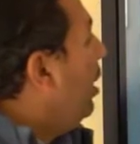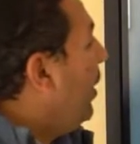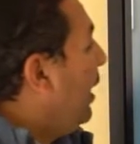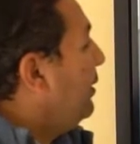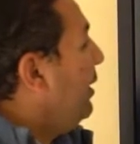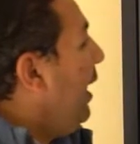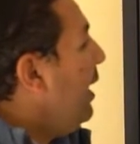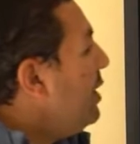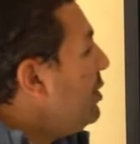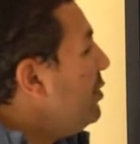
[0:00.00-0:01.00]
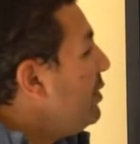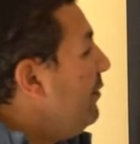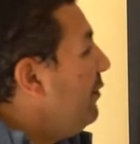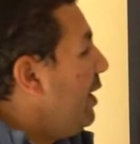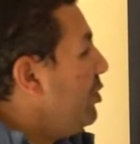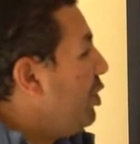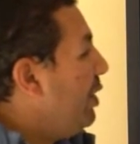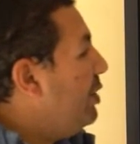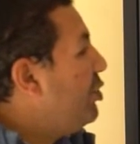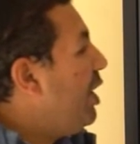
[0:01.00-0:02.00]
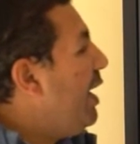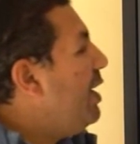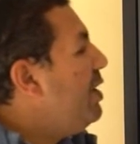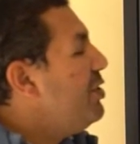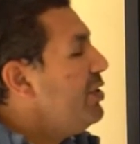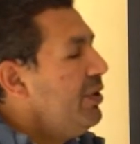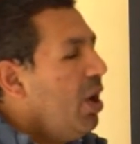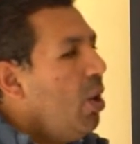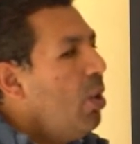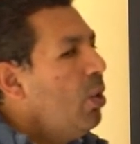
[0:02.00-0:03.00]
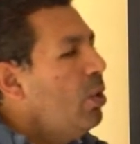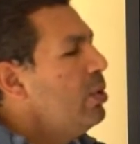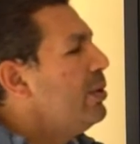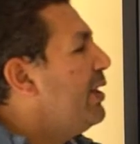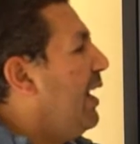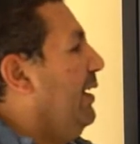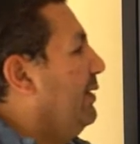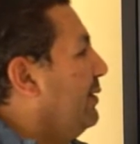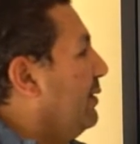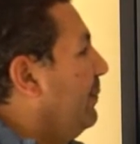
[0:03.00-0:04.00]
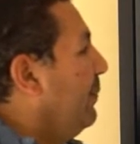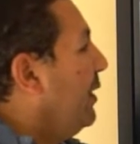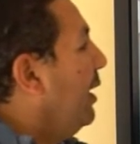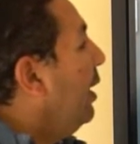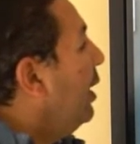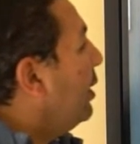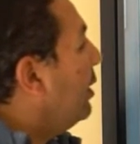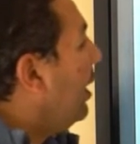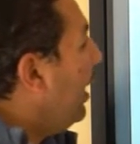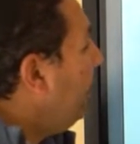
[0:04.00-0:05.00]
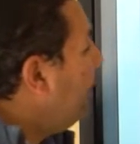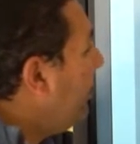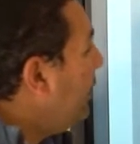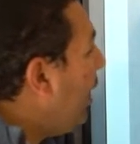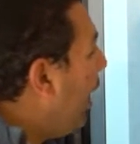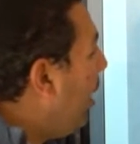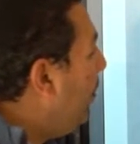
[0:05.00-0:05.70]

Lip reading: But Edison's invention changed all that, lighting up